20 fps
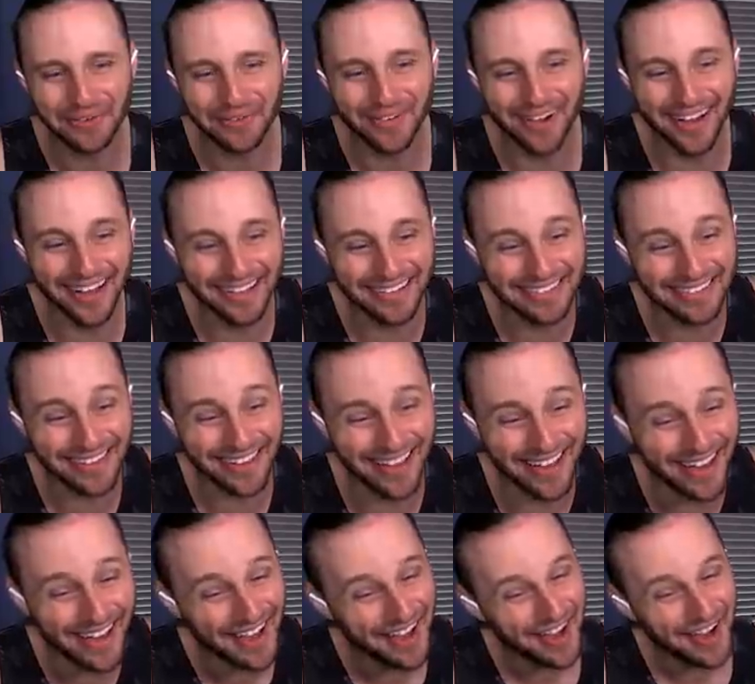What?
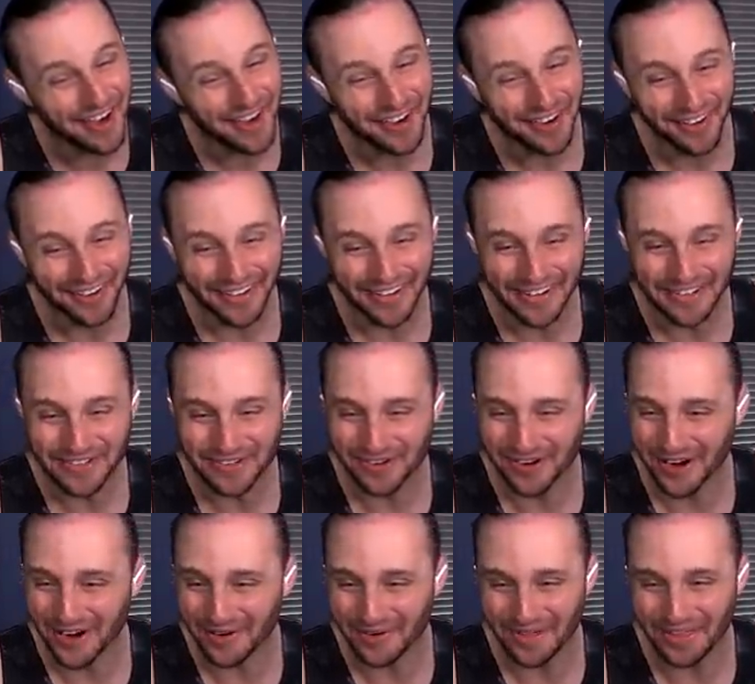What is
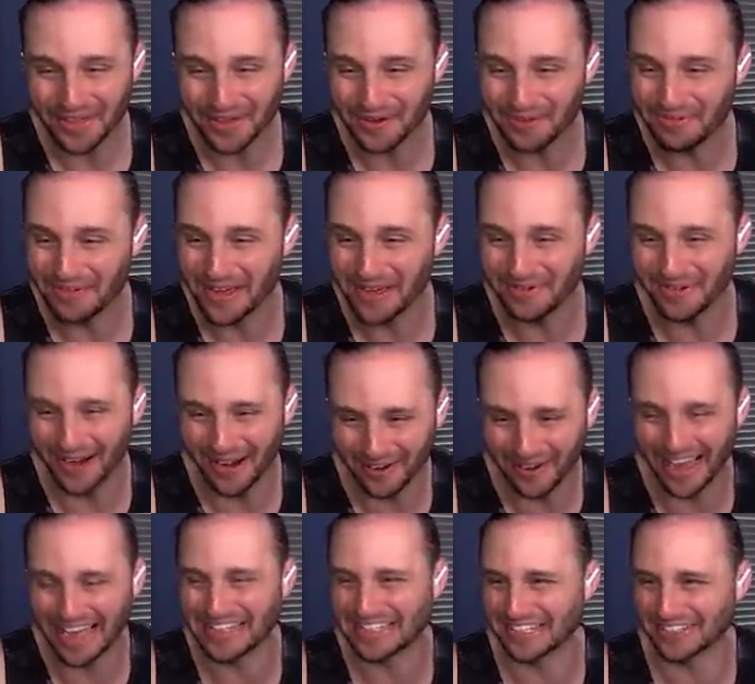wrong with you people?
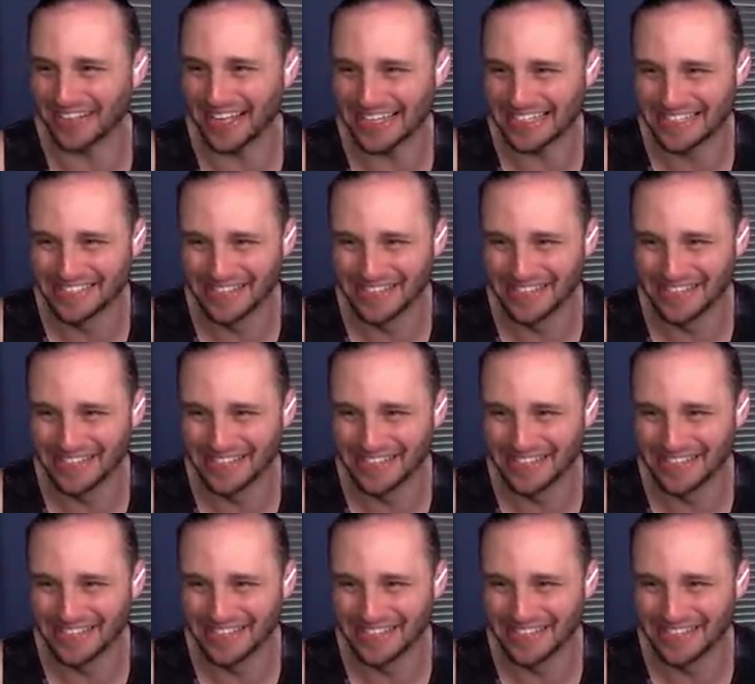Okay, so let's